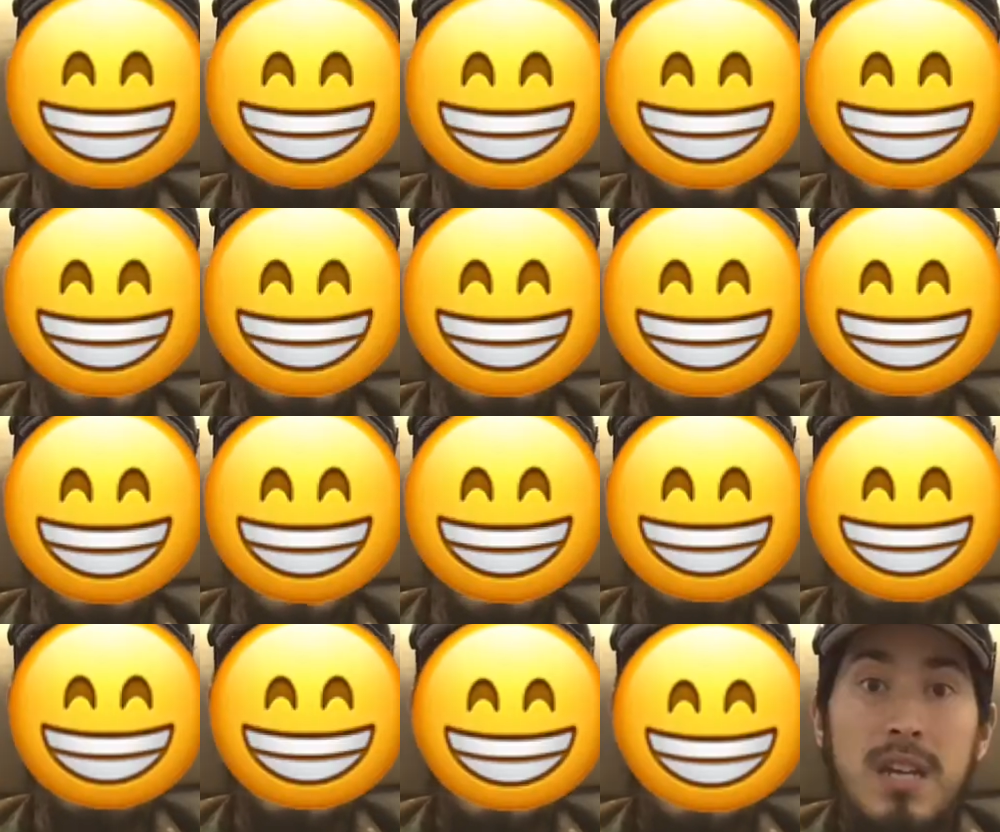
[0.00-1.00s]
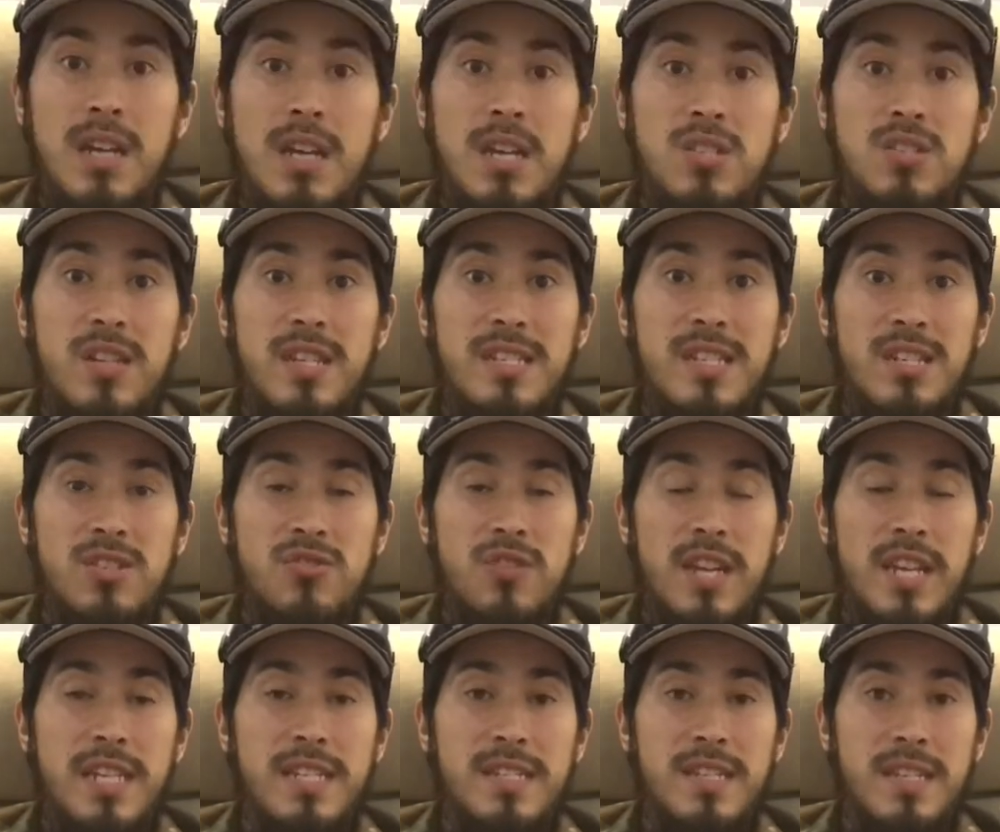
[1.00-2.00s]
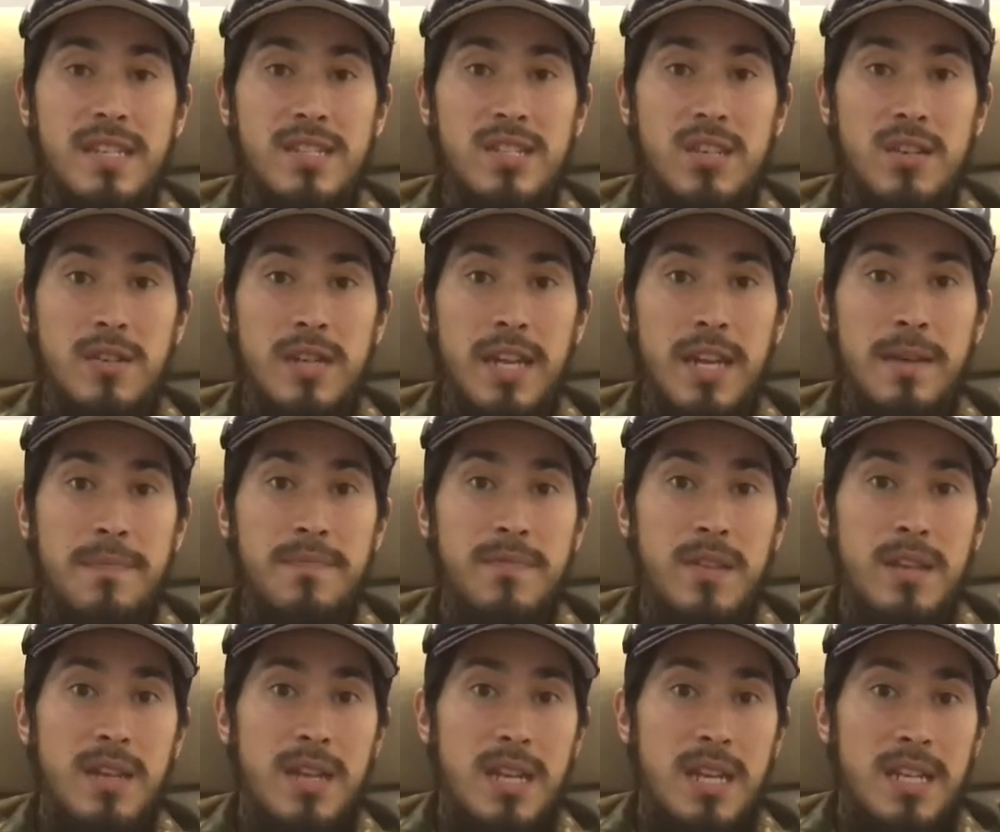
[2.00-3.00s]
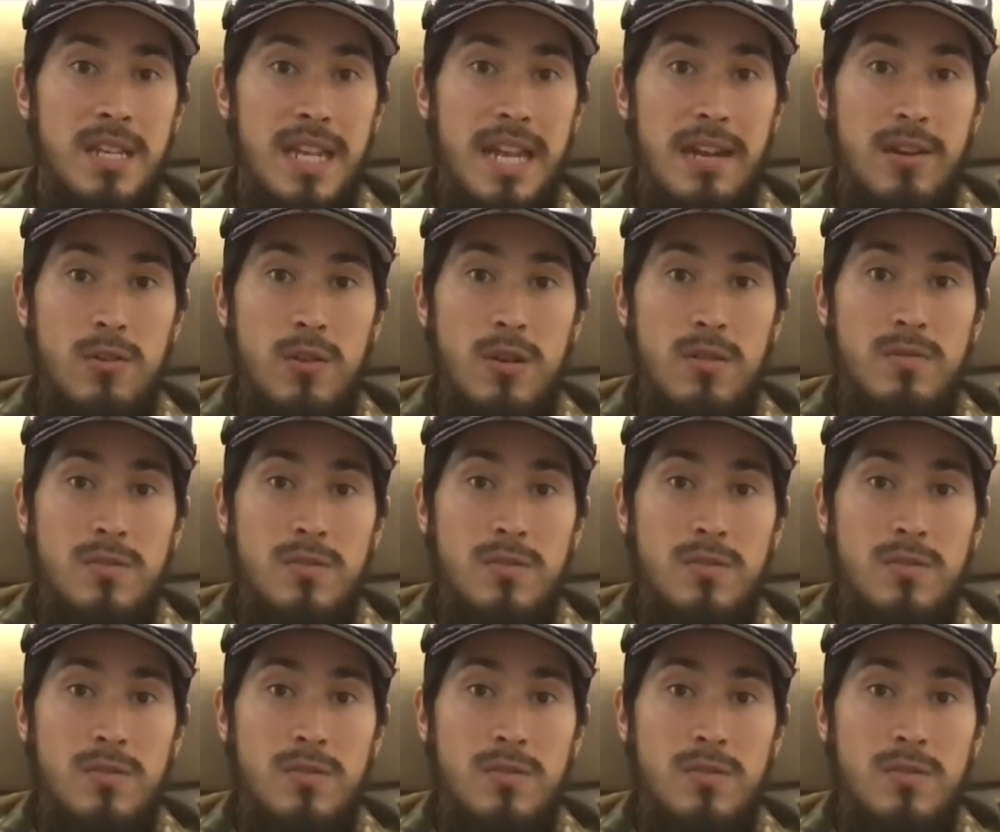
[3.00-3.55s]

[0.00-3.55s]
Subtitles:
Okay, enough of that. So let's get straight into this, okay? Now,